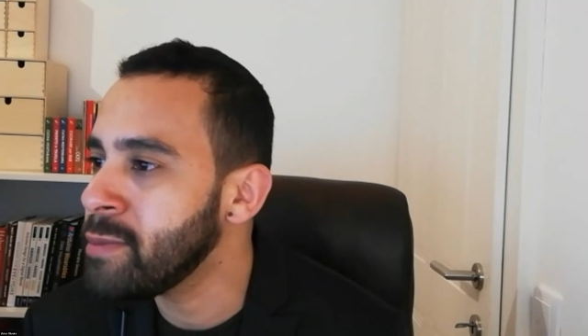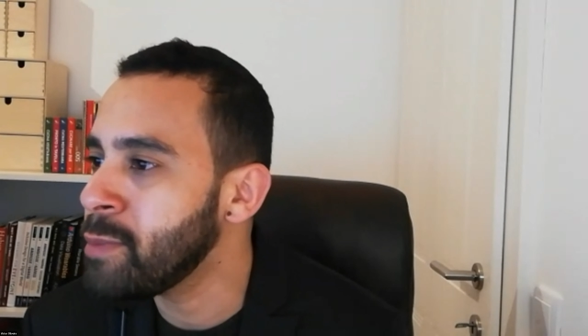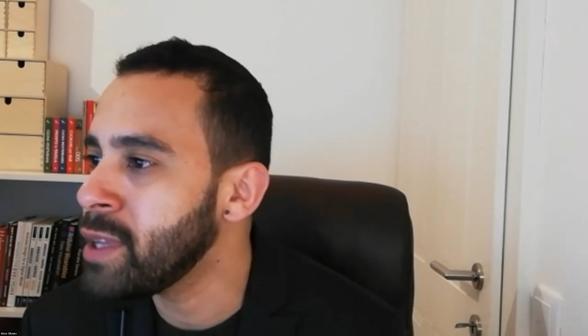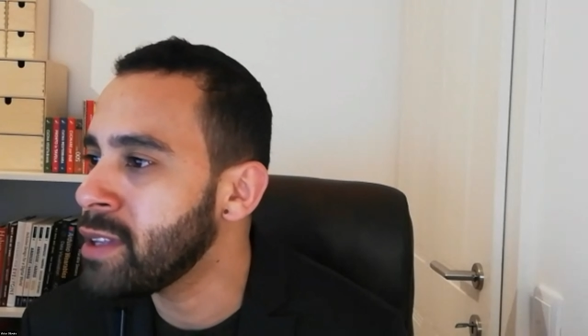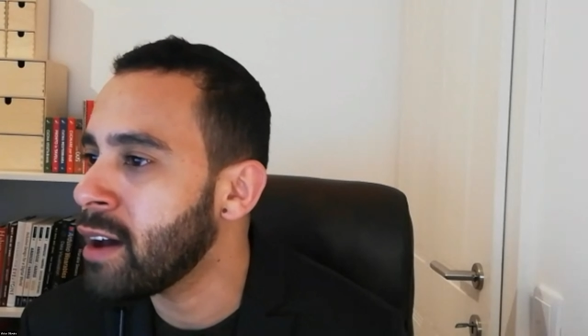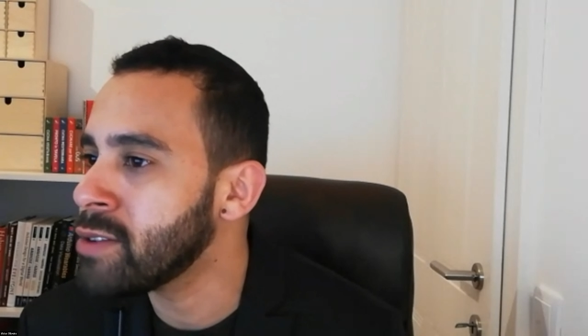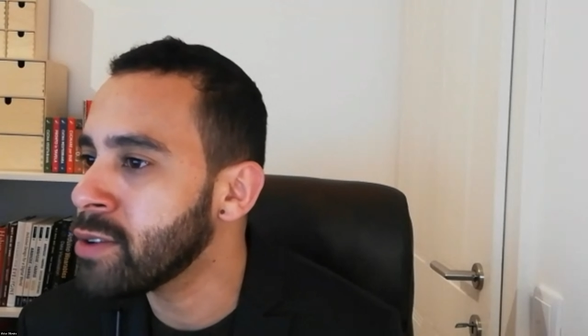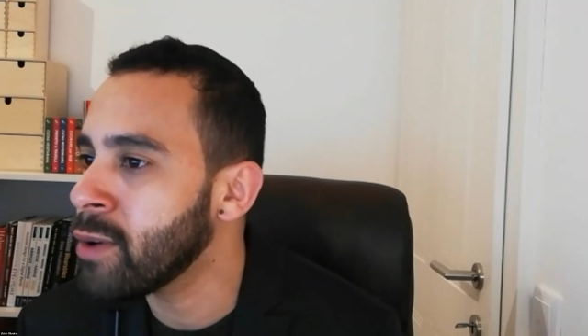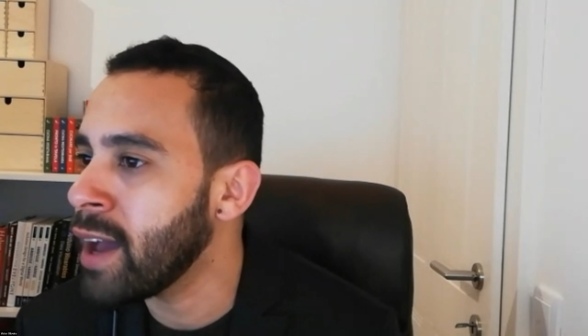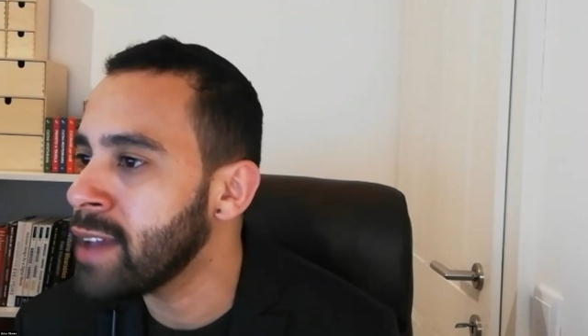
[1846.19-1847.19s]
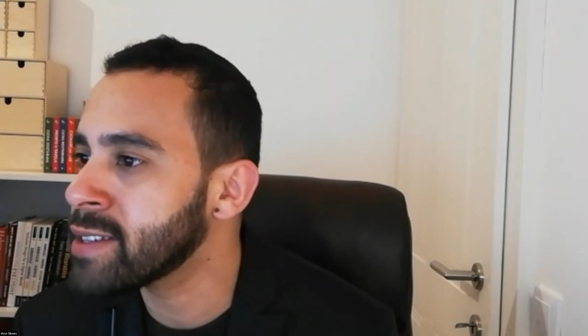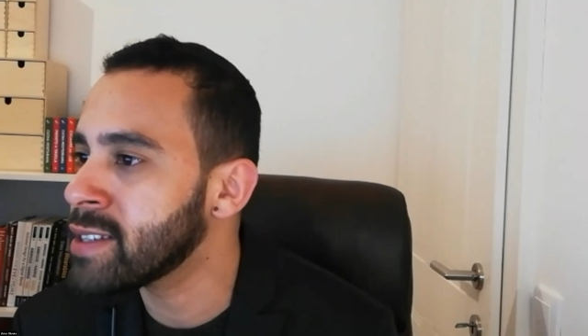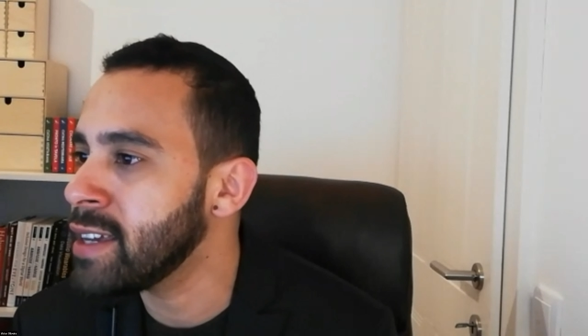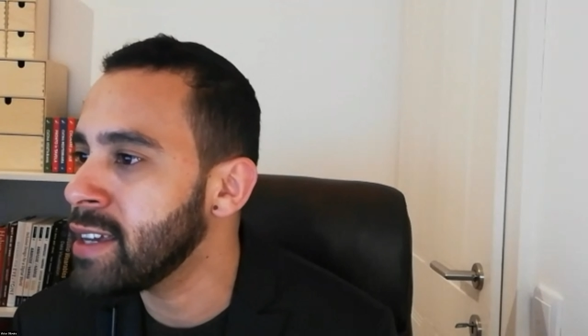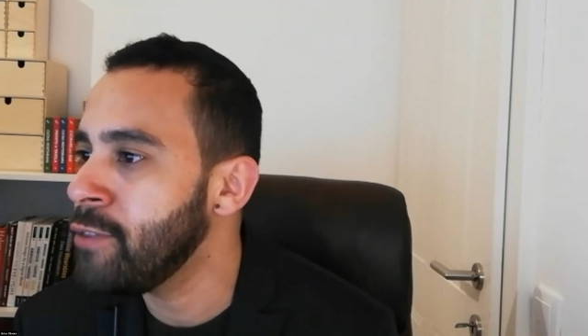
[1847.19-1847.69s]
Peter also
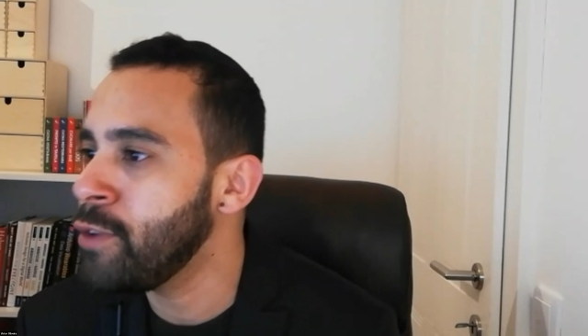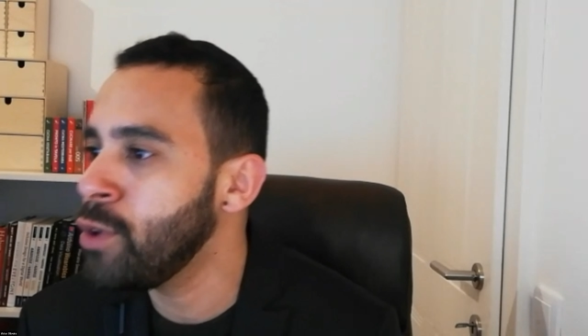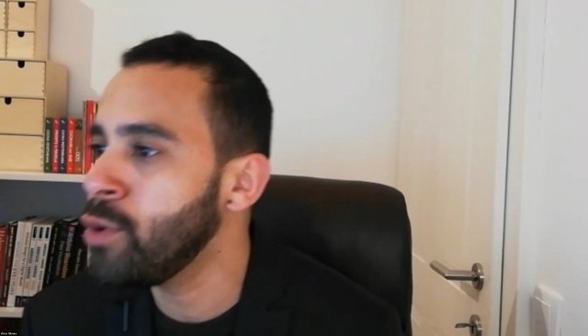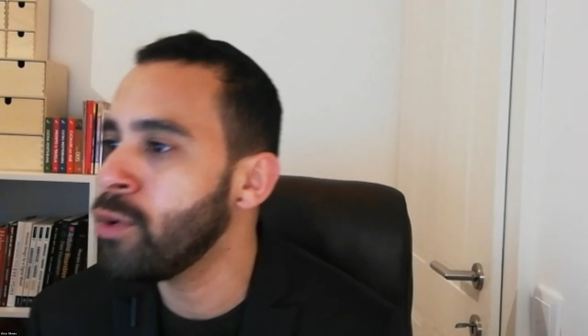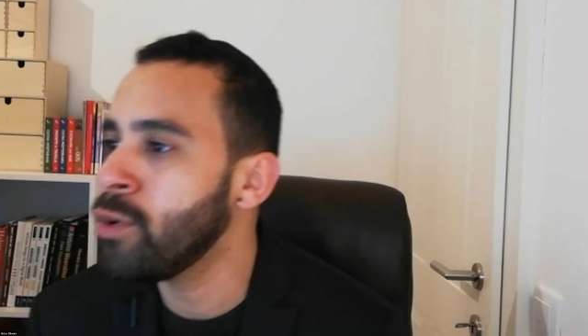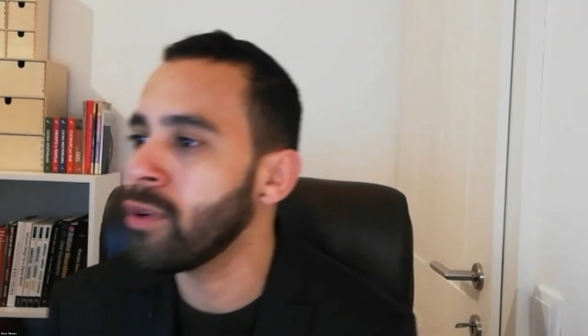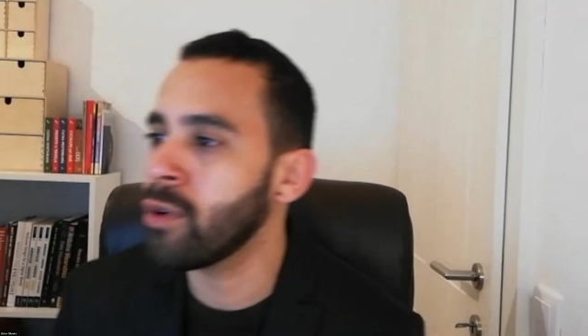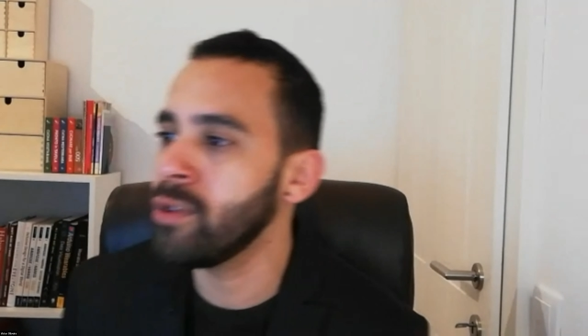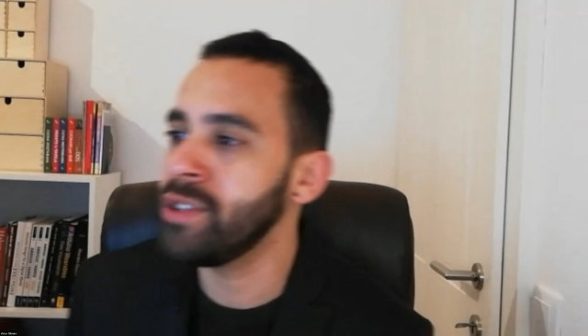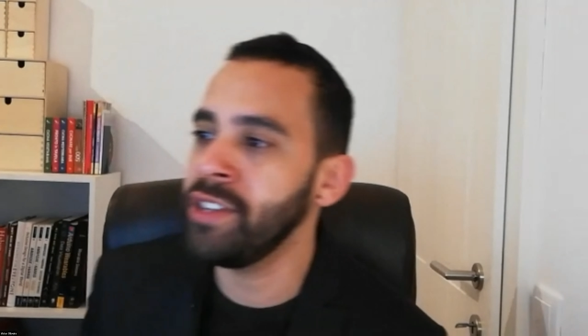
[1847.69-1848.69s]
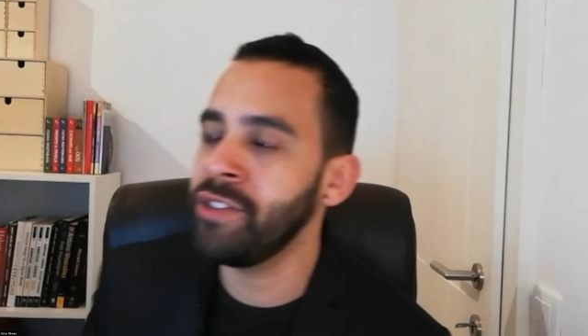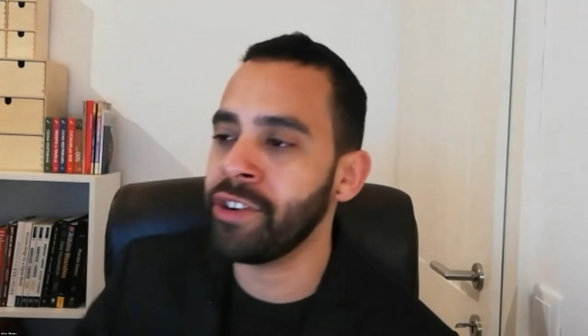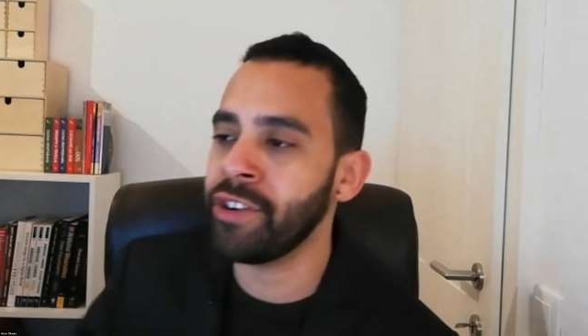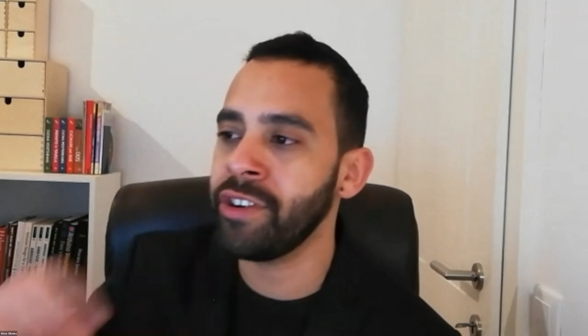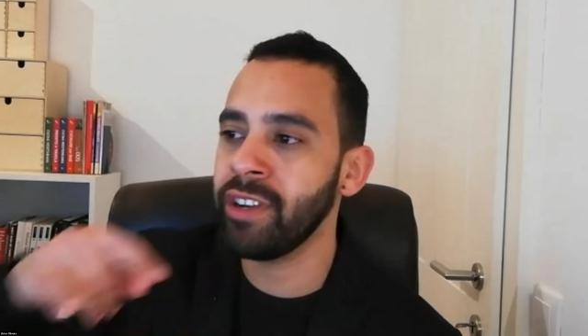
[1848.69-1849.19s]
asked if you
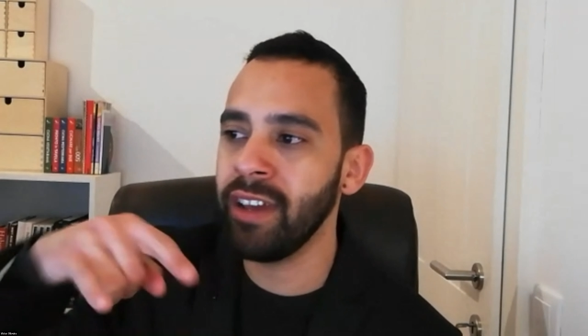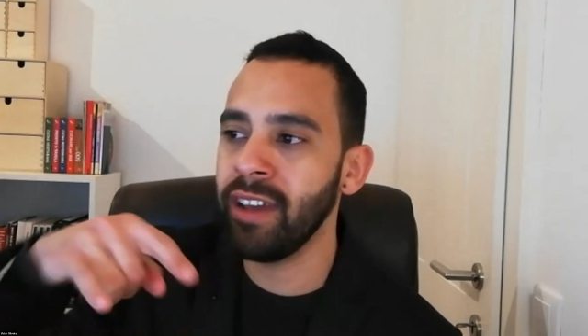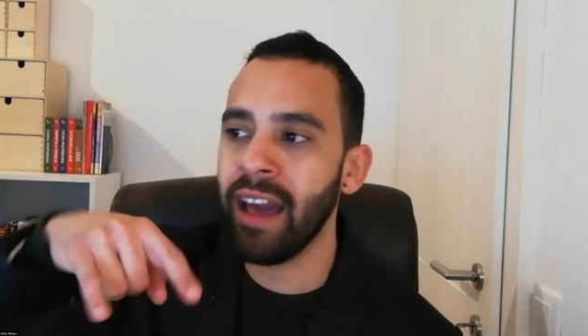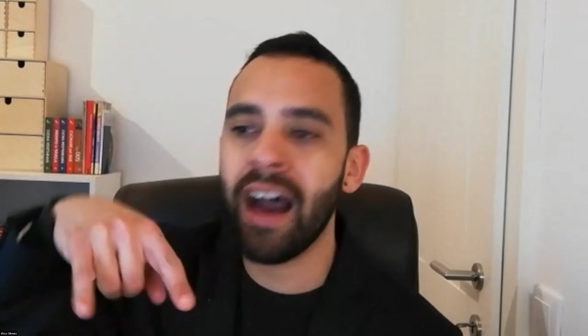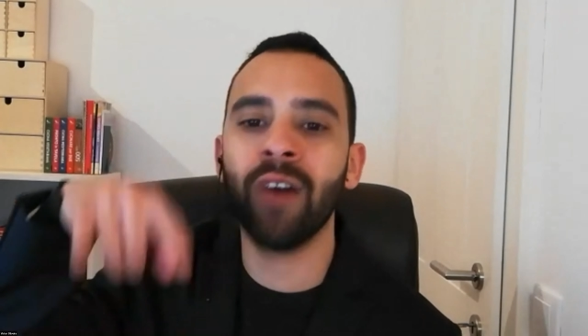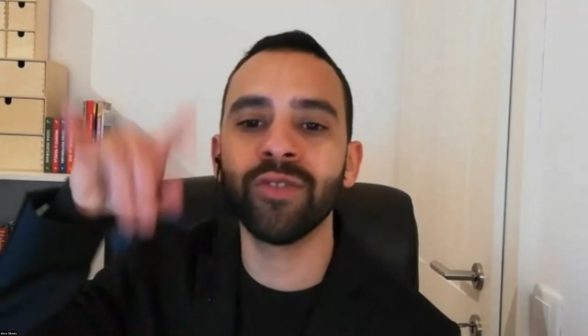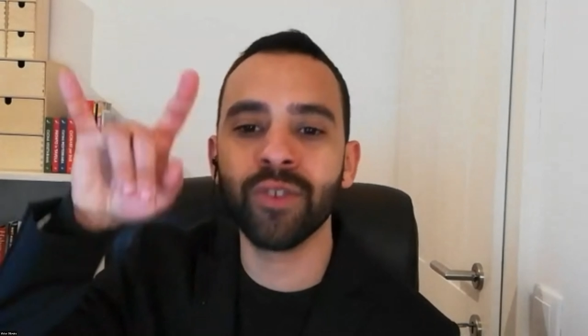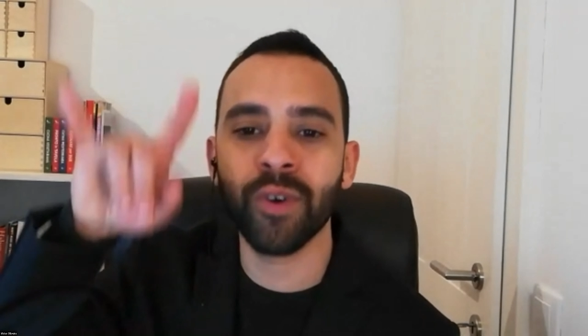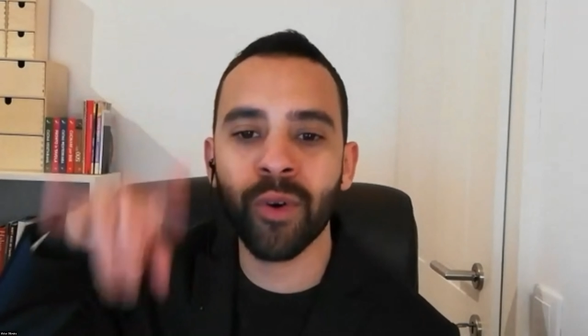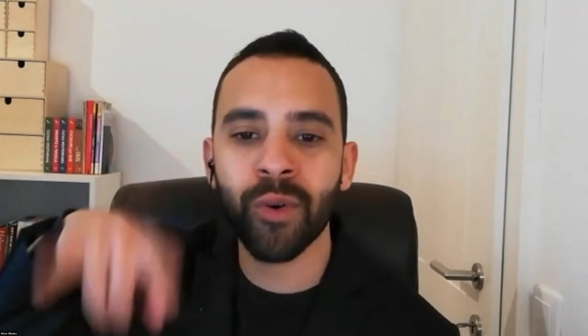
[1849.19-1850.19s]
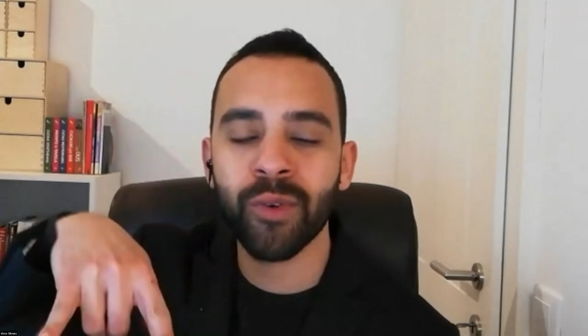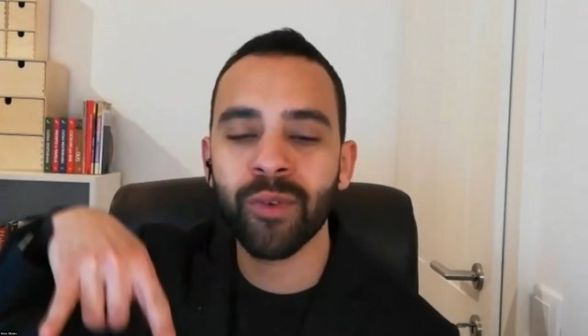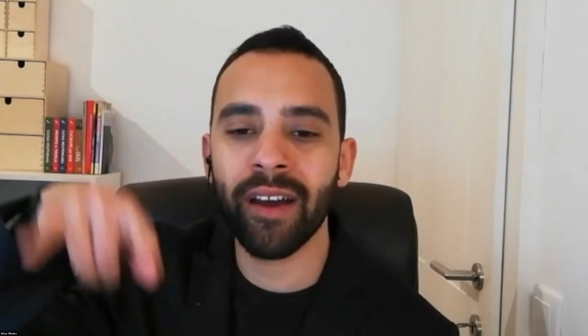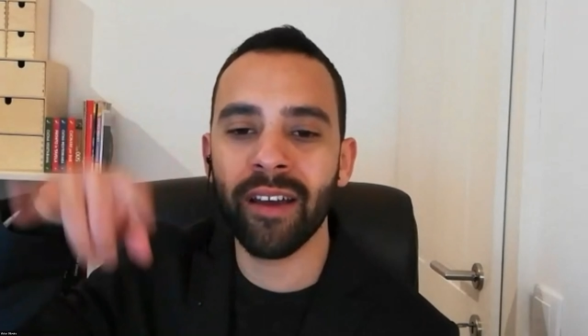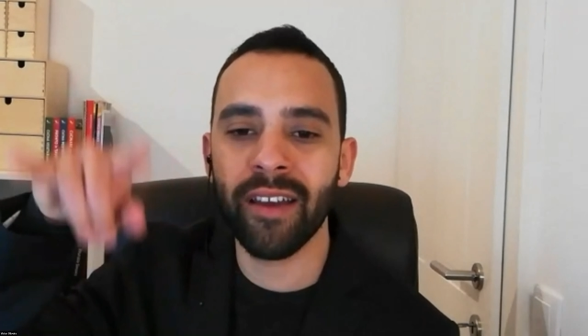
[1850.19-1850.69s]
considered also